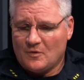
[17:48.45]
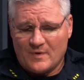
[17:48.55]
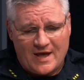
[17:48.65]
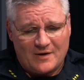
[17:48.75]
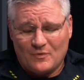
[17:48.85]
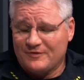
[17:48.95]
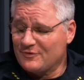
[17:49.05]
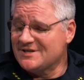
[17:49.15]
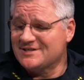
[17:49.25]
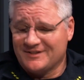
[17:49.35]
We had one
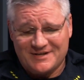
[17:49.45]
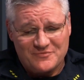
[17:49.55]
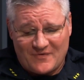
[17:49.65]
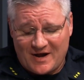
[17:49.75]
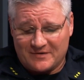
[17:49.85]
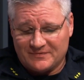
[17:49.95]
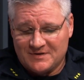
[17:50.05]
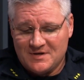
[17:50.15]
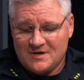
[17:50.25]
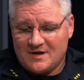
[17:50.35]
recently in Fife,
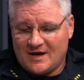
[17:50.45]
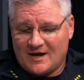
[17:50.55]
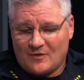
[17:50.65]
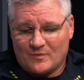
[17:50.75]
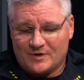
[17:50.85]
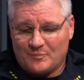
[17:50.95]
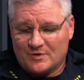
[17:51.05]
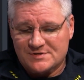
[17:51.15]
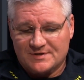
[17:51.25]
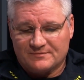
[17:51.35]
where a
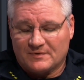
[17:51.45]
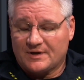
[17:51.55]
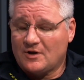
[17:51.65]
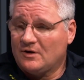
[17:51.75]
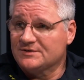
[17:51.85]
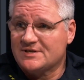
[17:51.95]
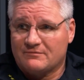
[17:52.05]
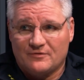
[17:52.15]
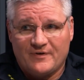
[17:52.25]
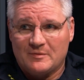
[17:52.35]
person had called
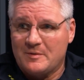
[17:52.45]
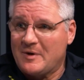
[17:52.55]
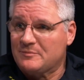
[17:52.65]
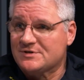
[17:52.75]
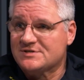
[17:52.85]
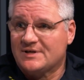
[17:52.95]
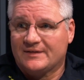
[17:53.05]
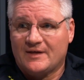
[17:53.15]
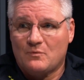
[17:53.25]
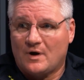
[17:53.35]
several family members
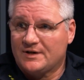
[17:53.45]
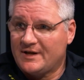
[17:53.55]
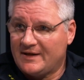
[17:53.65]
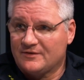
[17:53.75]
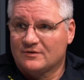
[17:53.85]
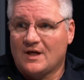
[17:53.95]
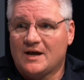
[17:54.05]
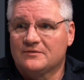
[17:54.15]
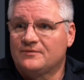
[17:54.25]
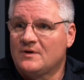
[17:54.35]
saying they wanted to end their
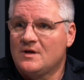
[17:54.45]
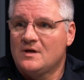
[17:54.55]
life,